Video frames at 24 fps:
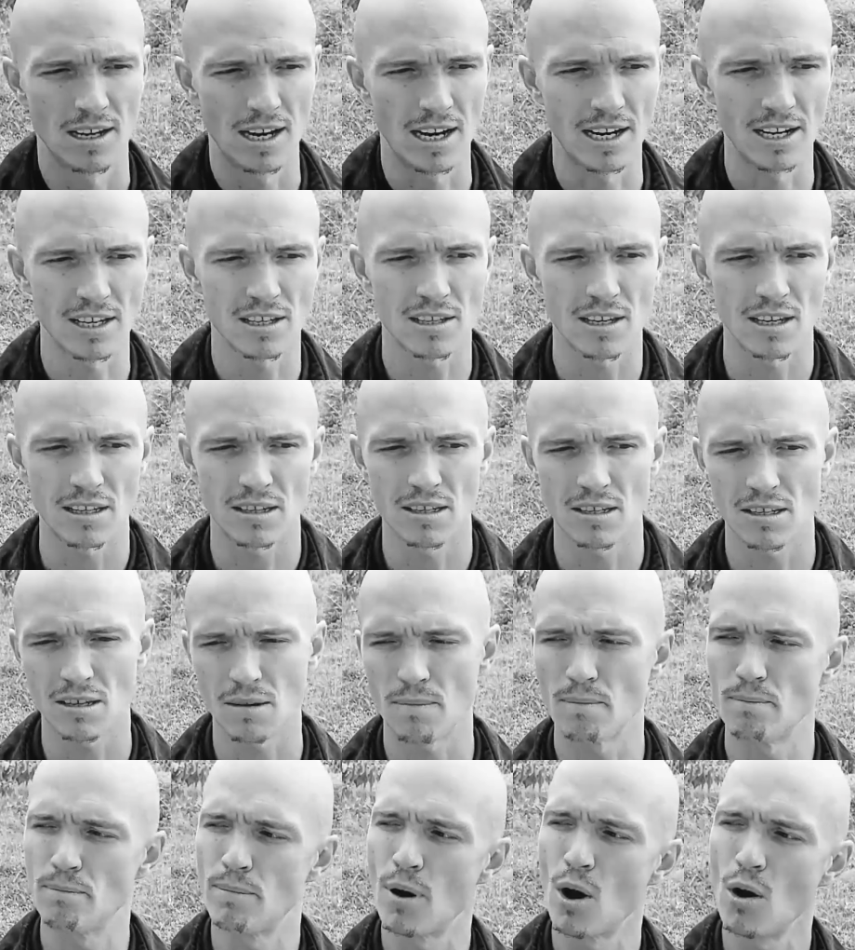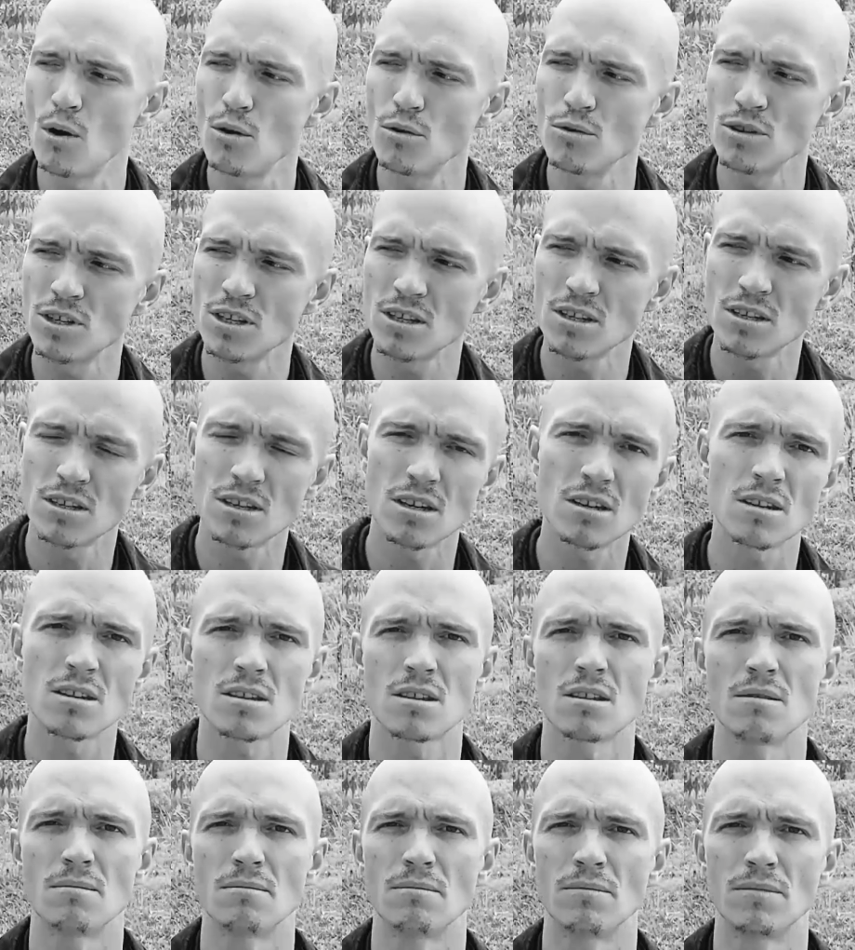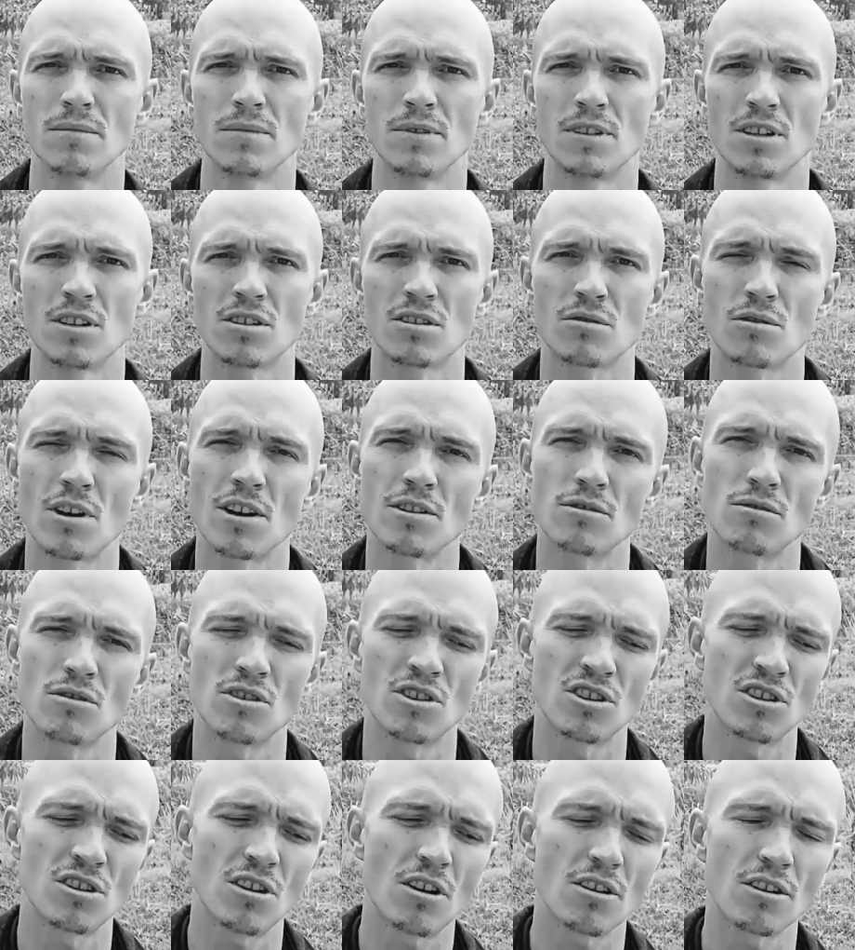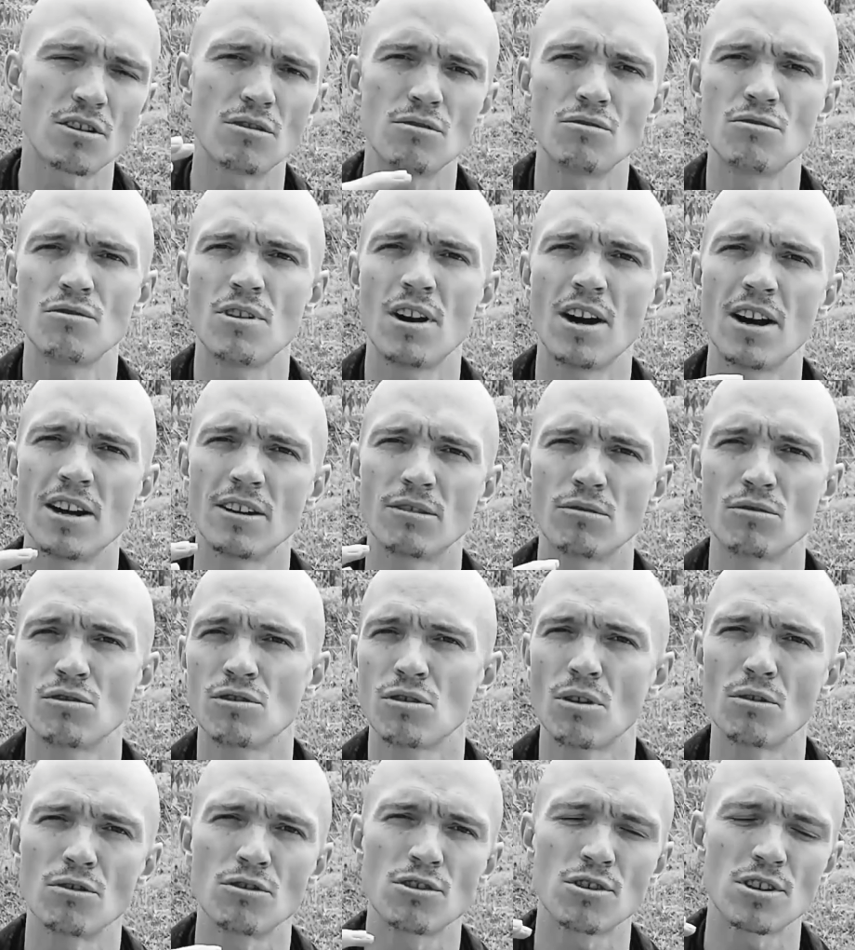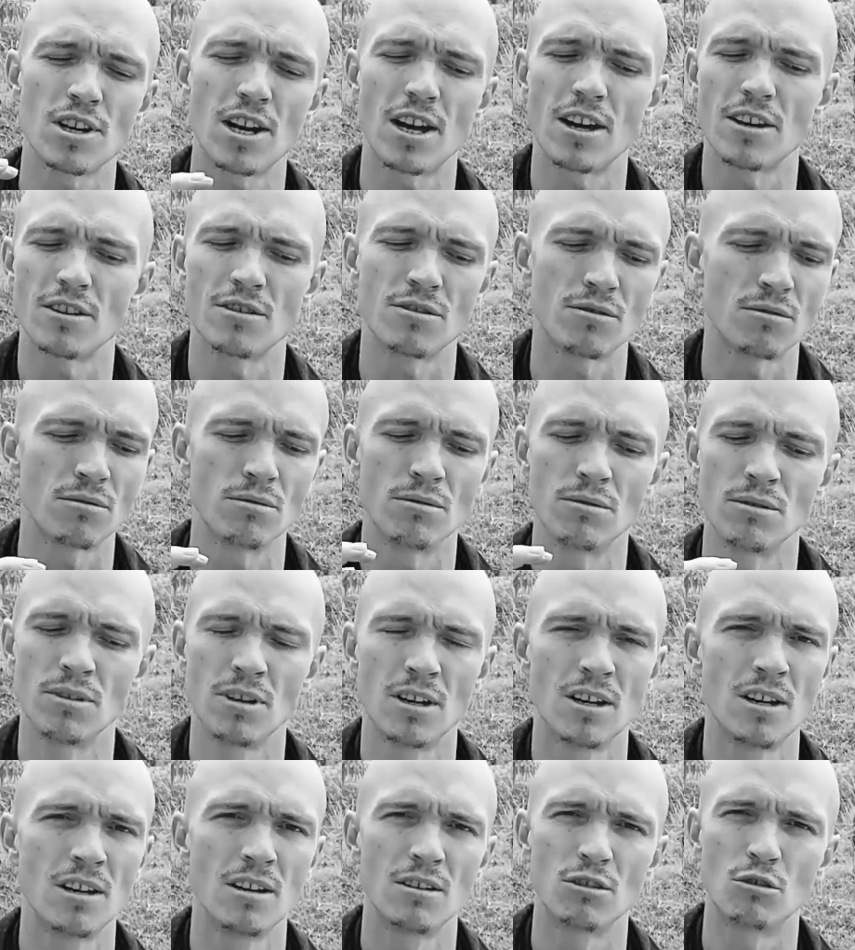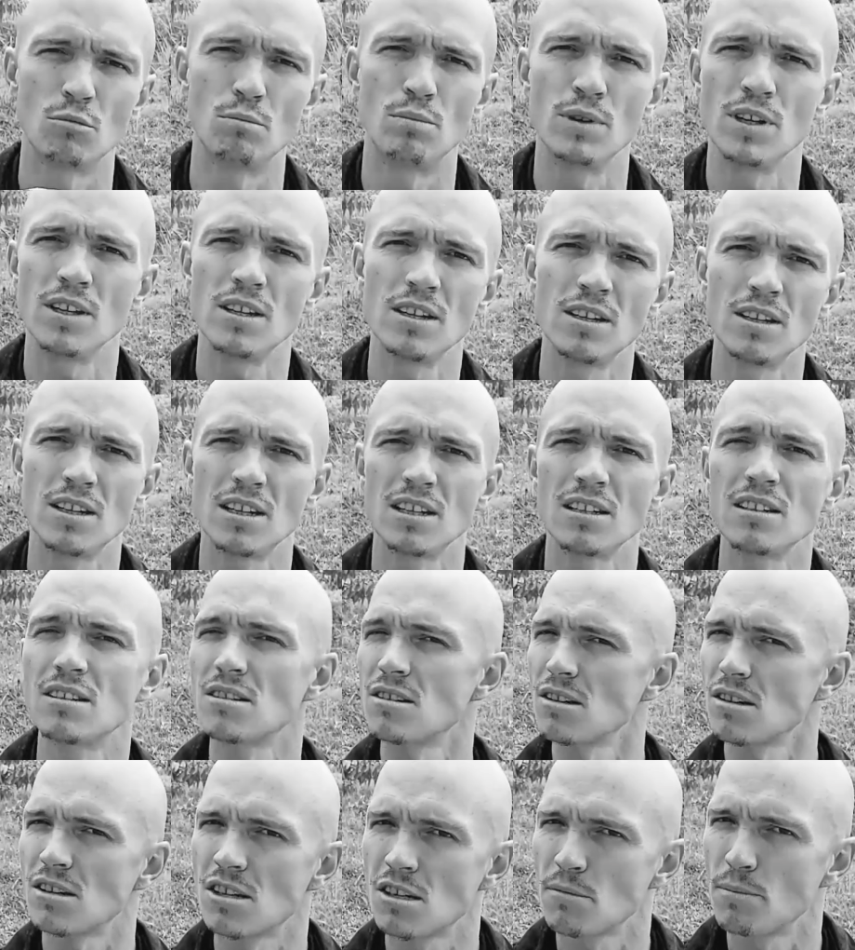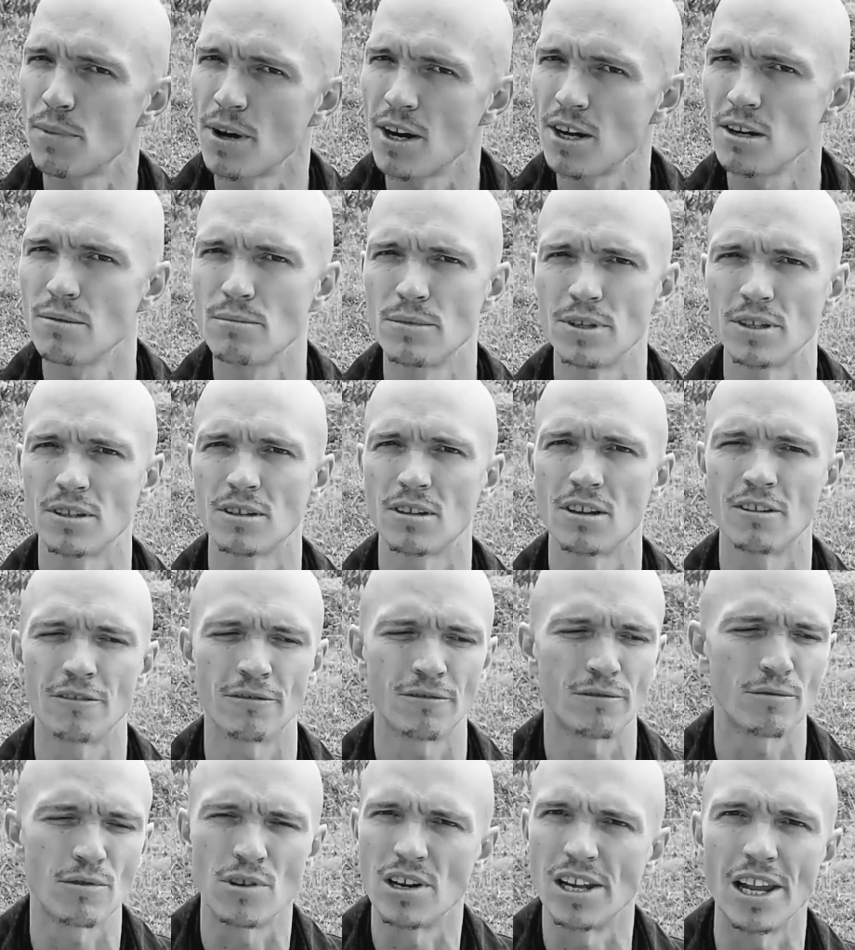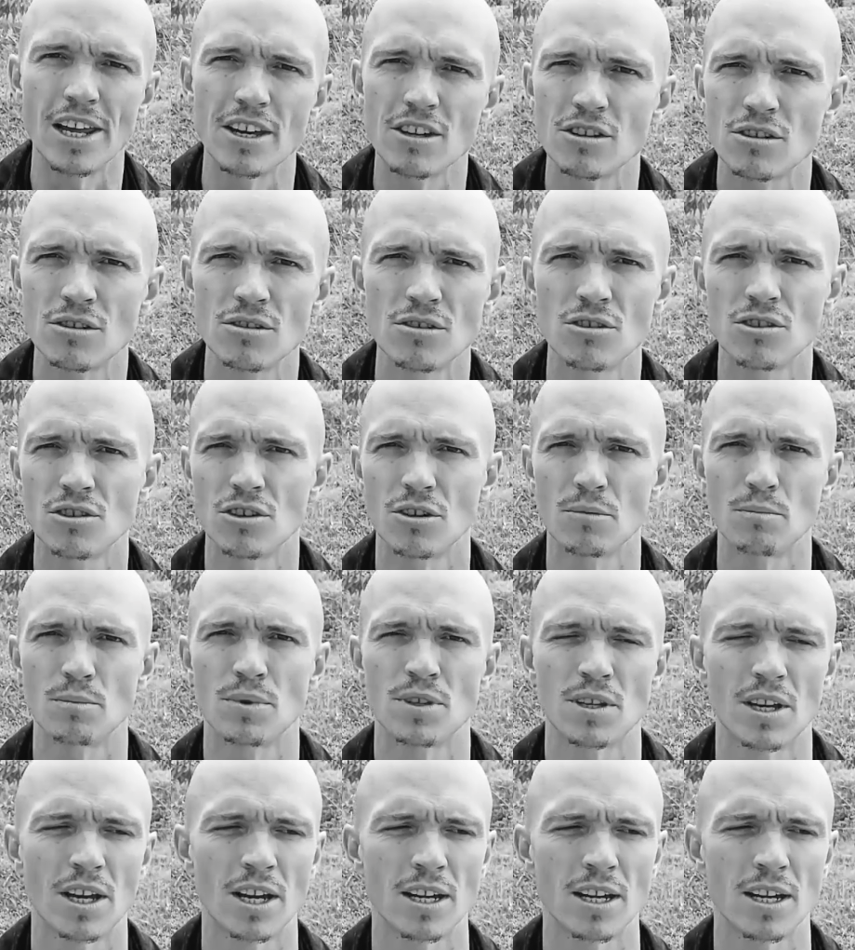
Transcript: And it's like this imposing system just tries to suck you dry, to socialize, to be in this experiment of relationships.